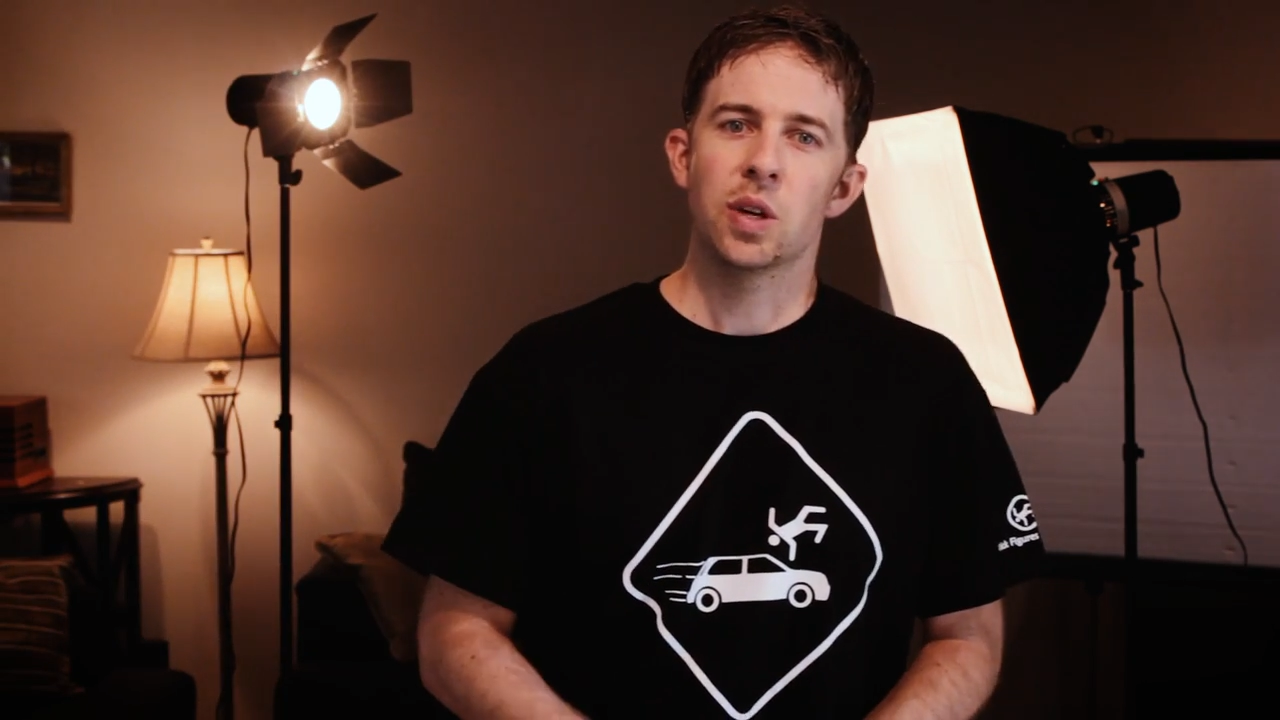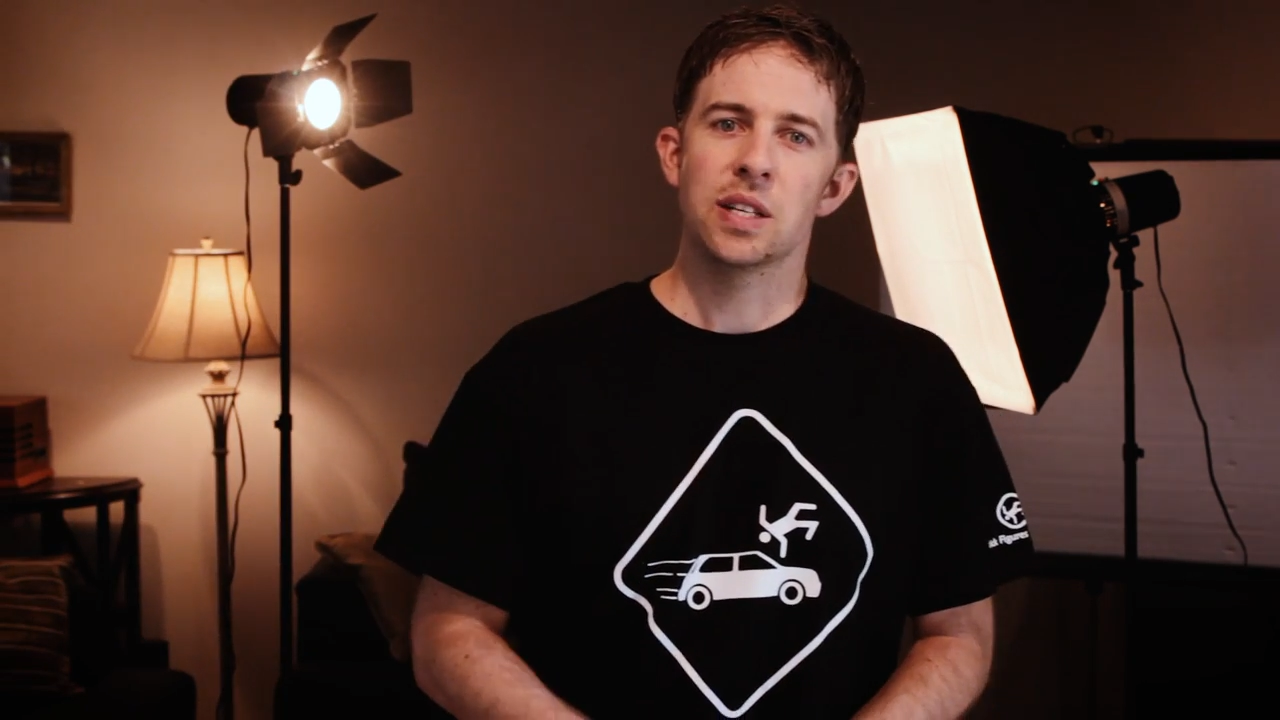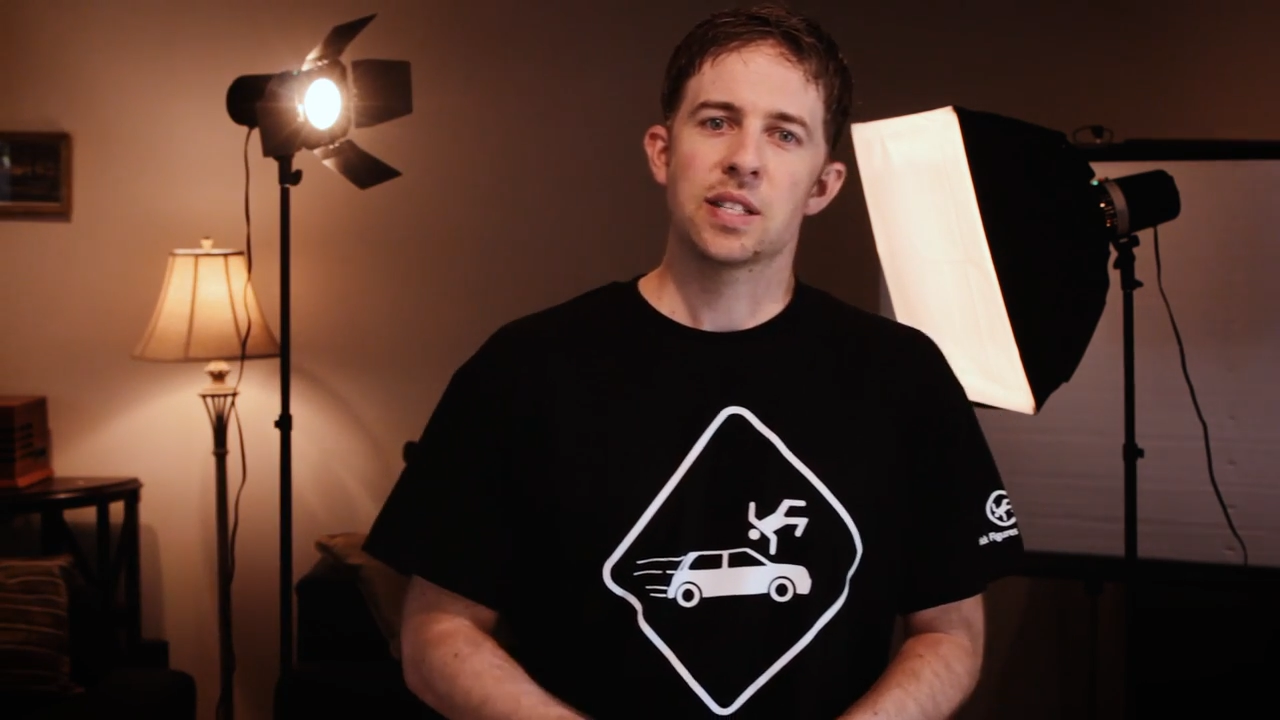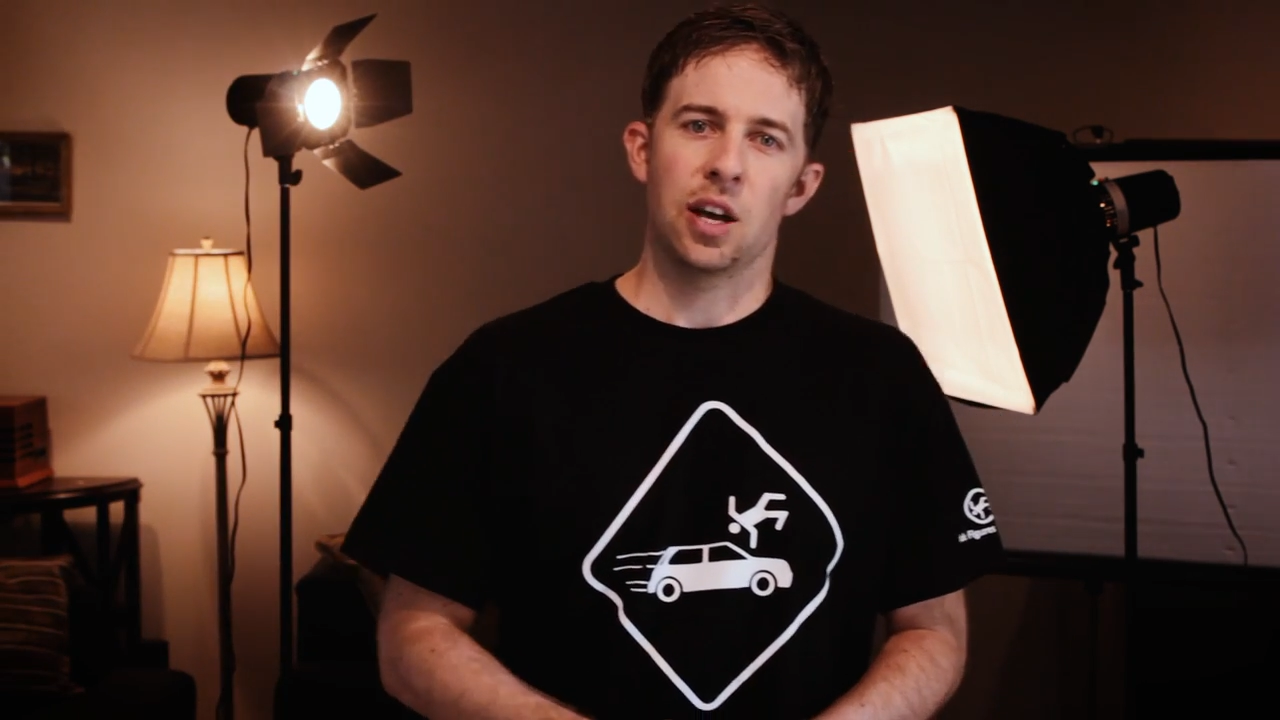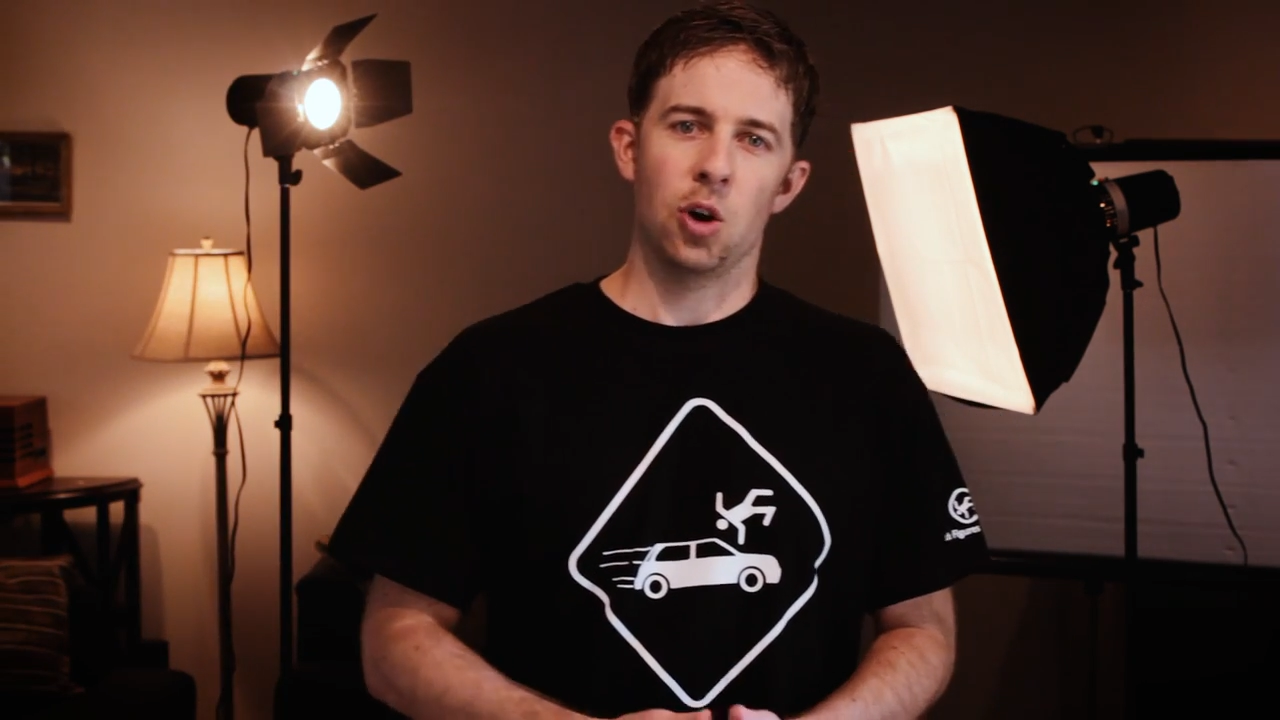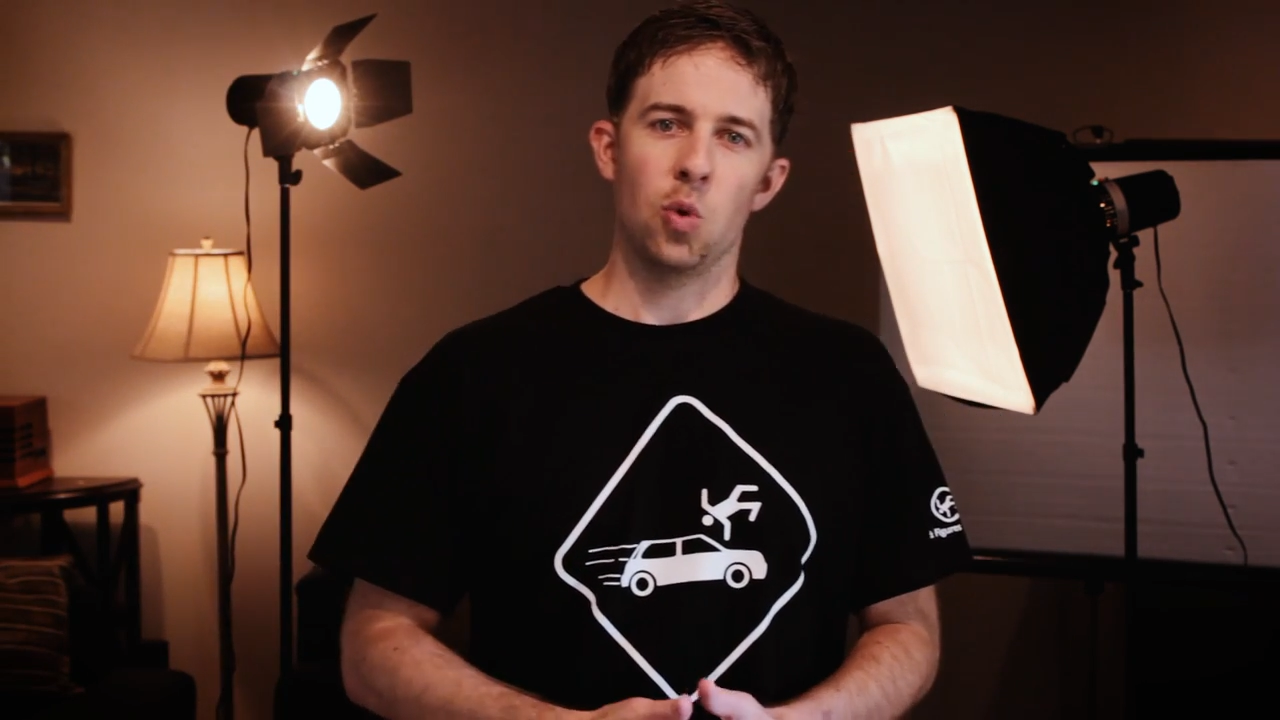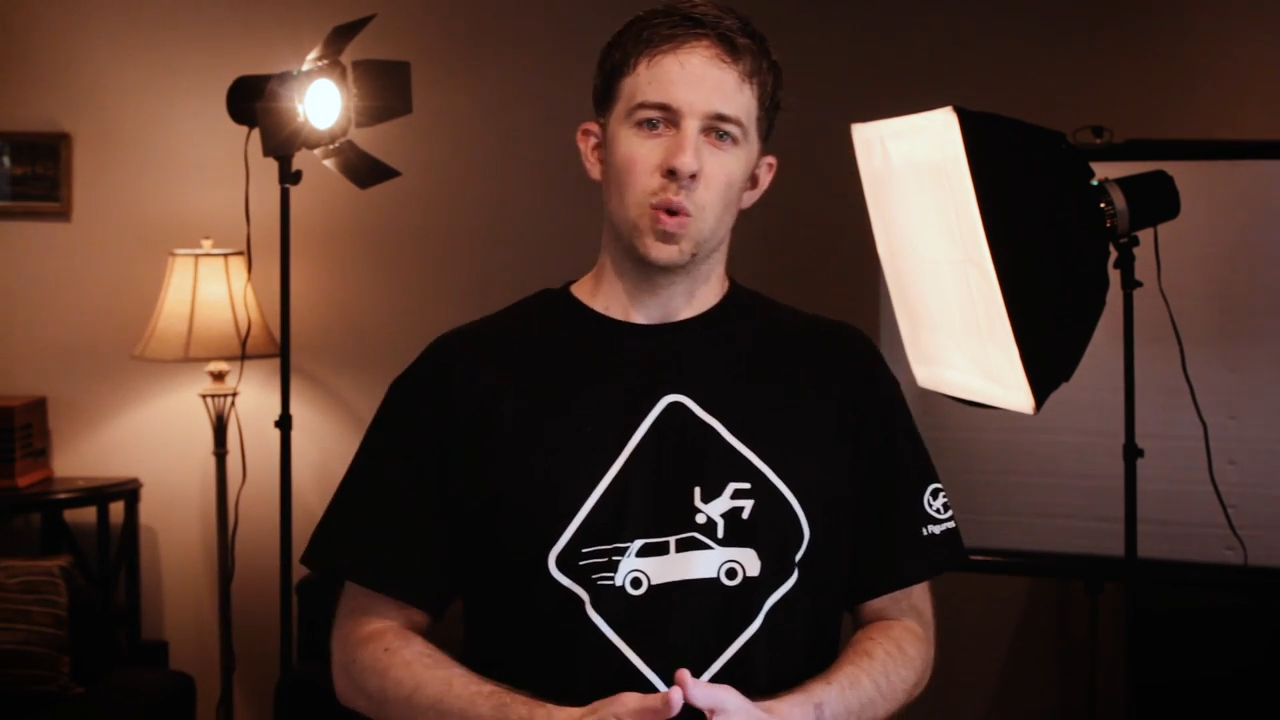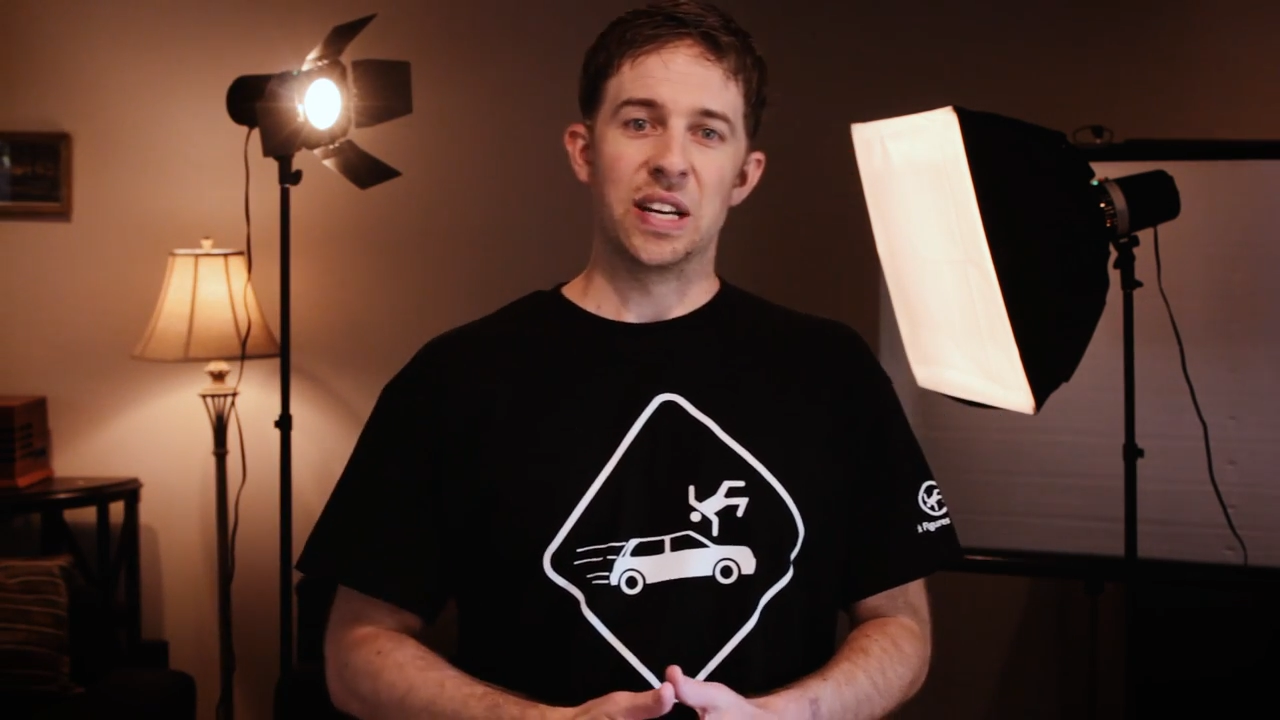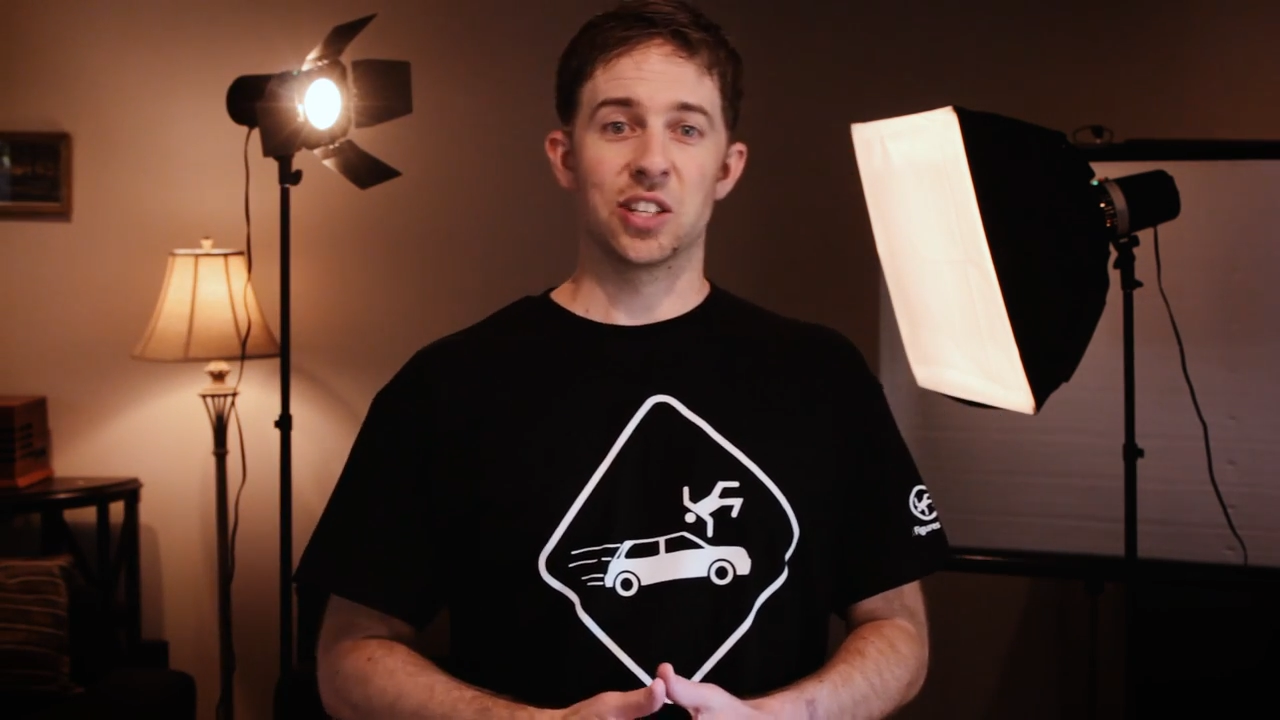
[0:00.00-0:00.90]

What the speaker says: you can tell when